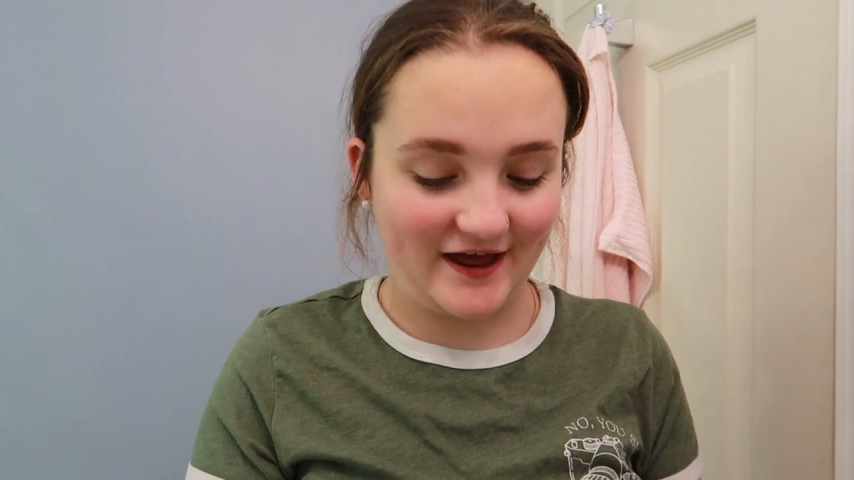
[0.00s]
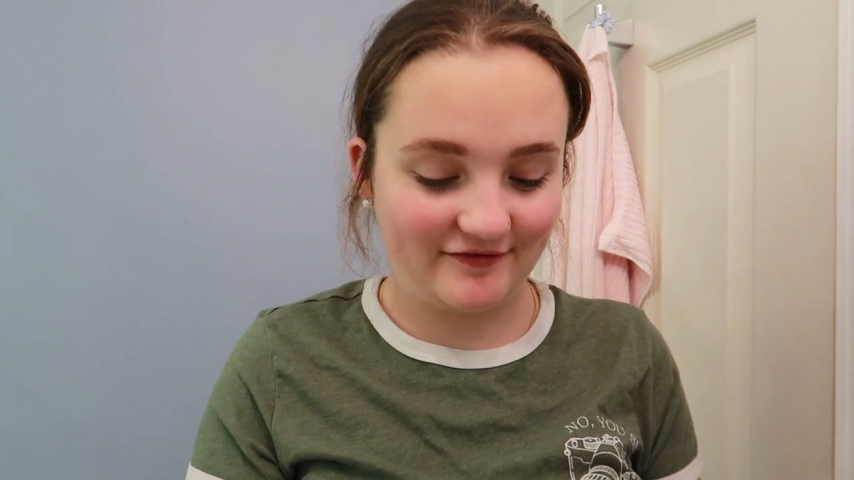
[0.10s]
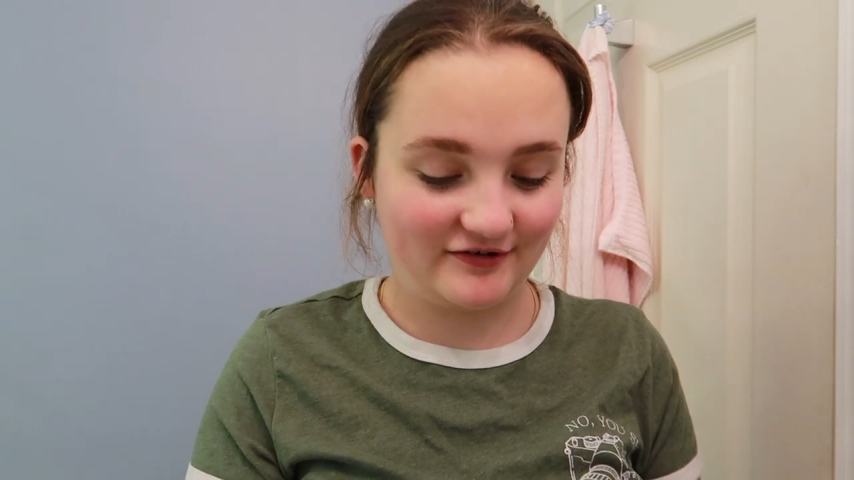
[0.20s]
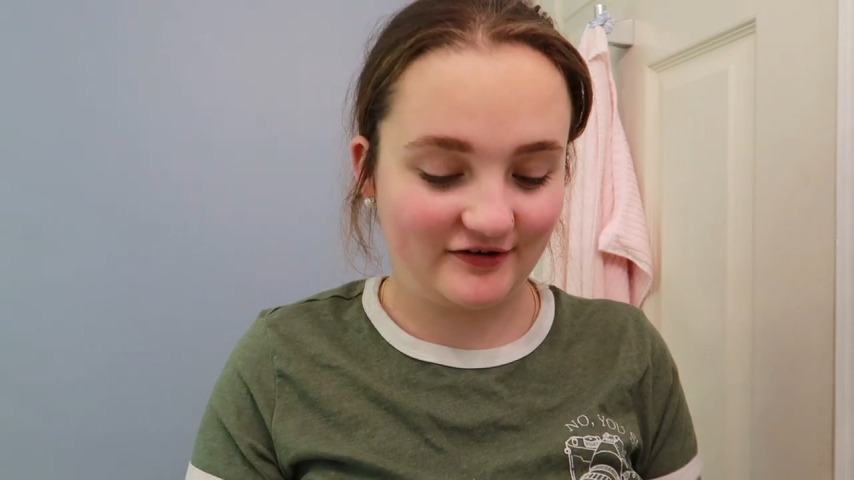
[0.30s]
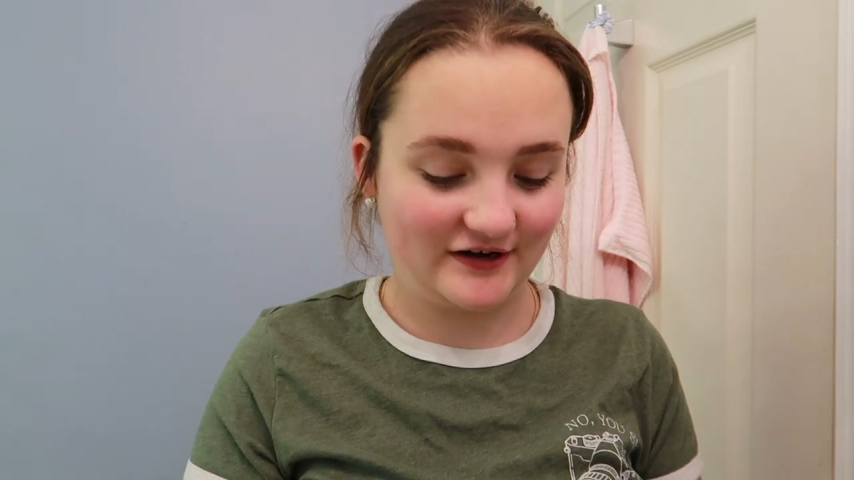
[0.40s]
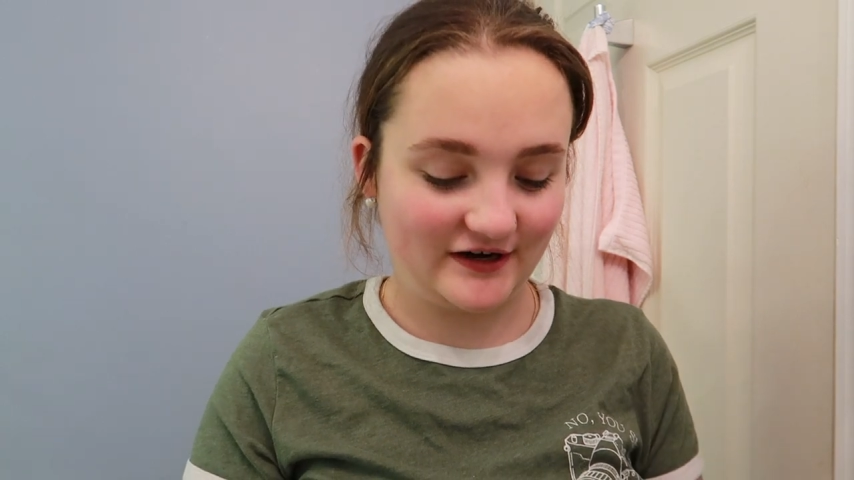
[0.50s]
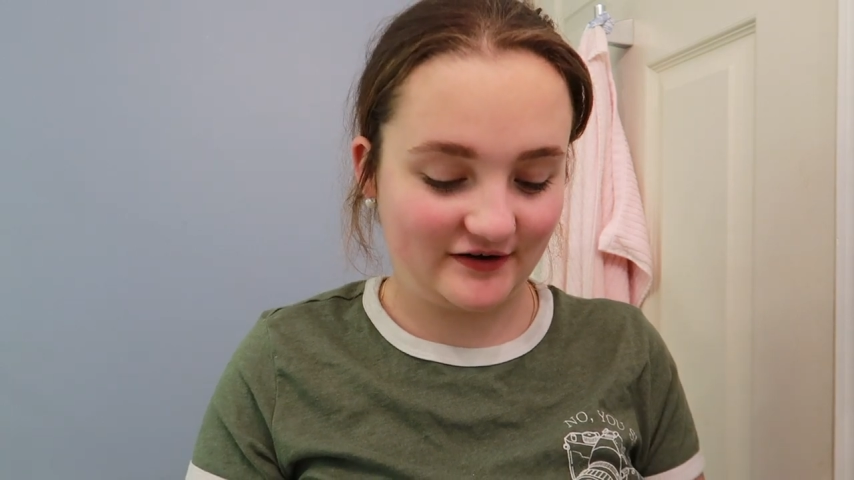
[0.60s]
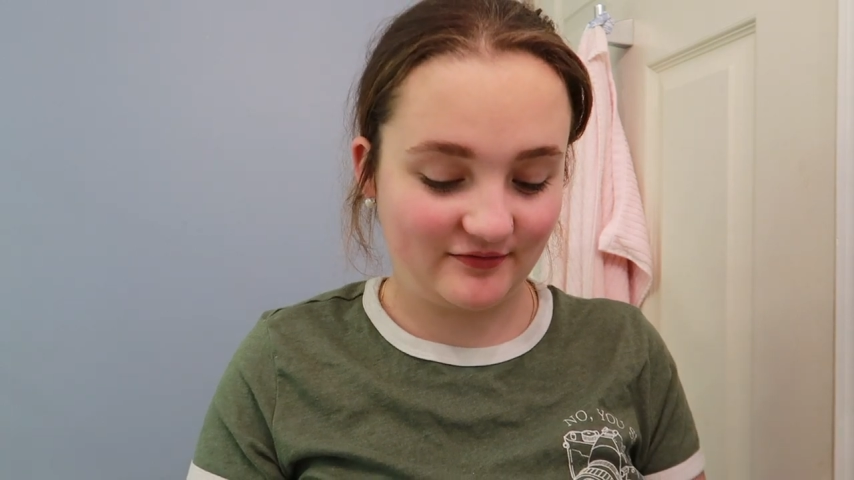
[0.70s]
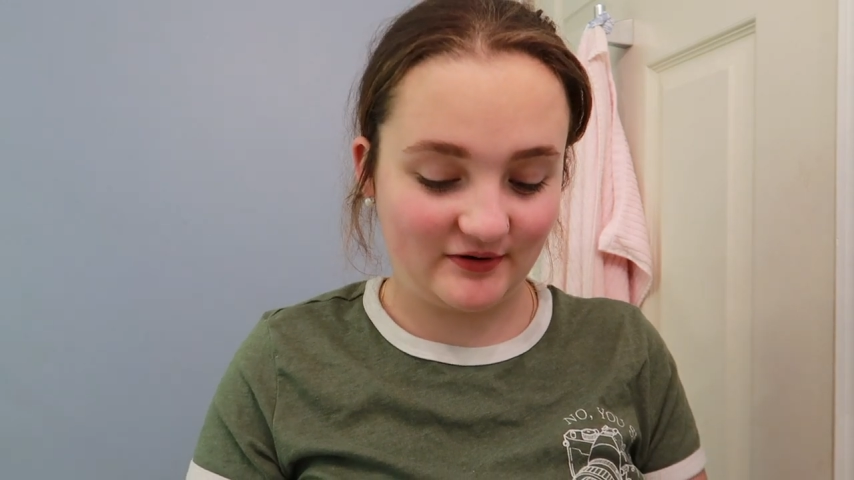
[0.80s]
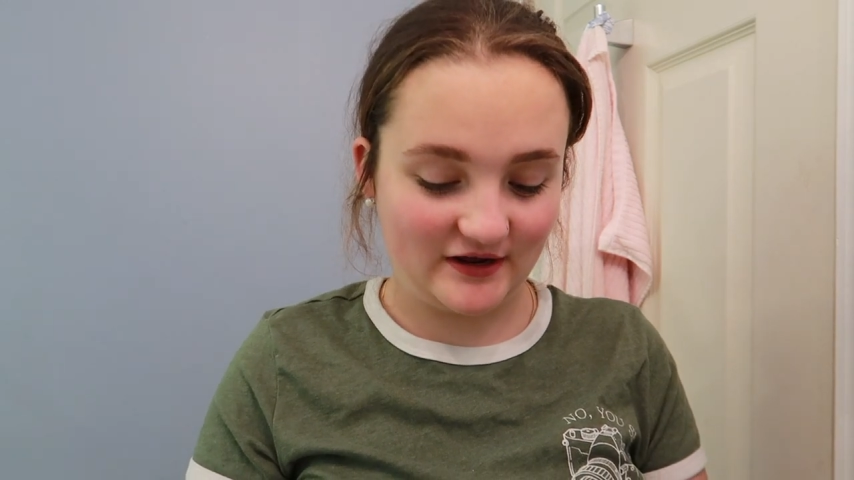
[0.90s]
after
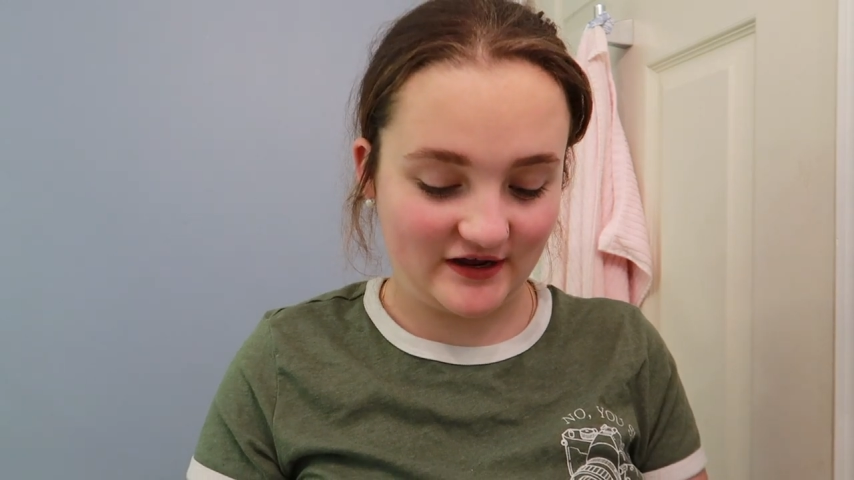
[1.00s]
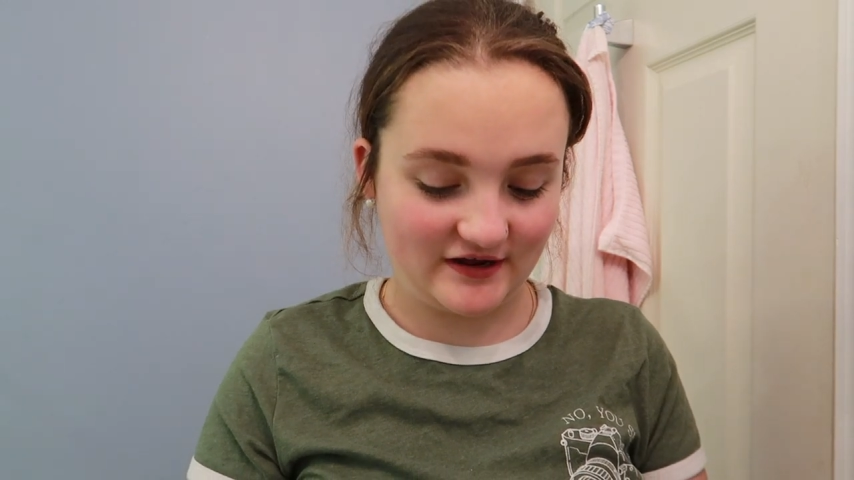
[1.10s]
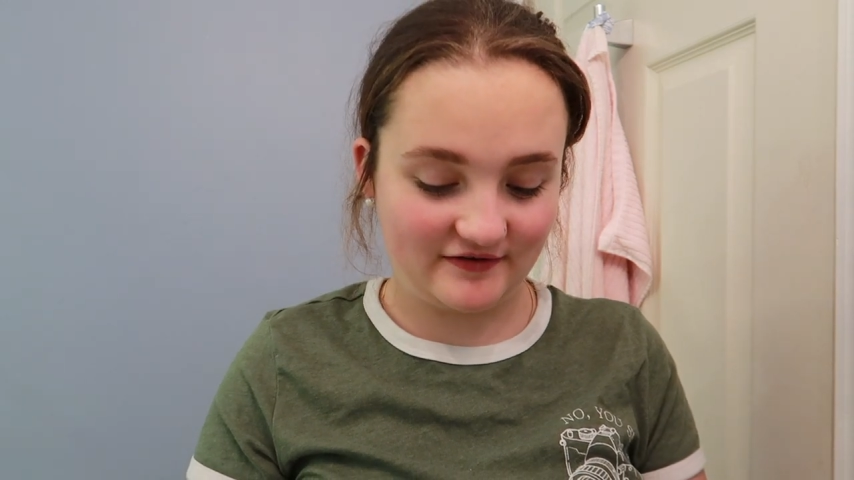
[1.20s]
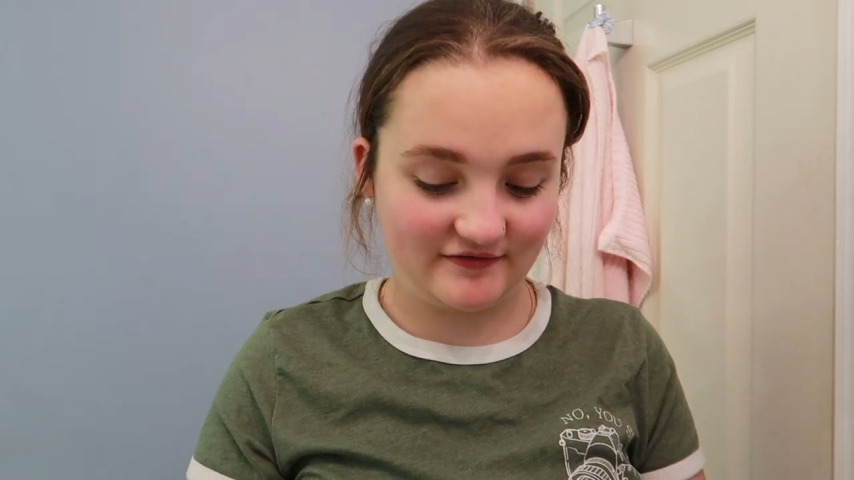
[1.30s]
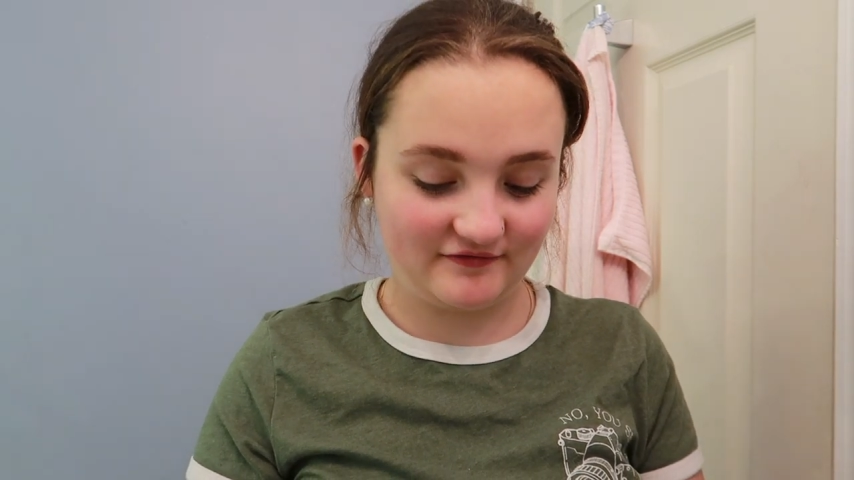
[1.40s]
that we have